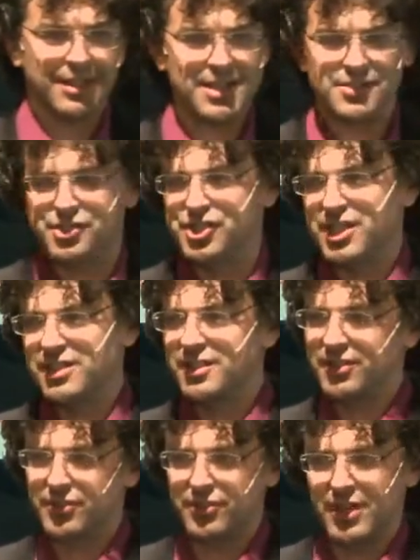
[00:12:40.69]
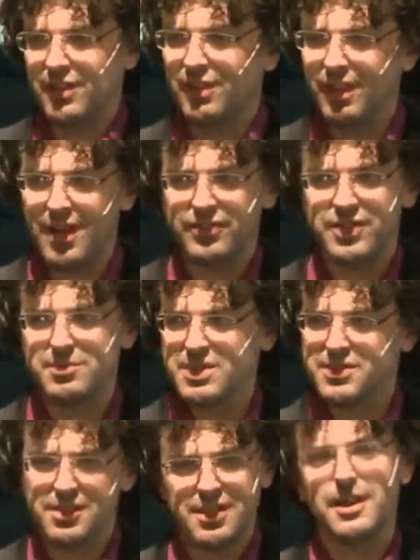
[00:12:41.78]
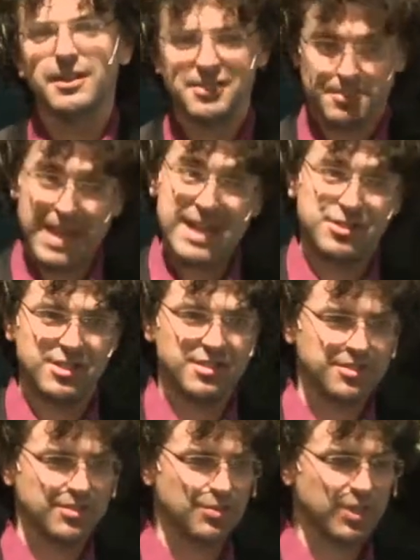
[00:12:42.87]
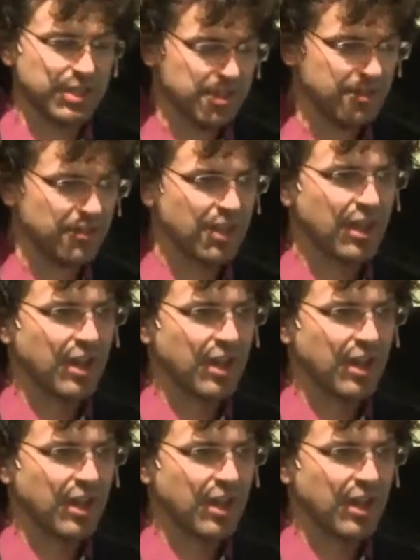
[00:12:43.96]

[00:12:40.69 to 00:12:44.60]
Guy's genius. I love him. He's a mad genius is what he is.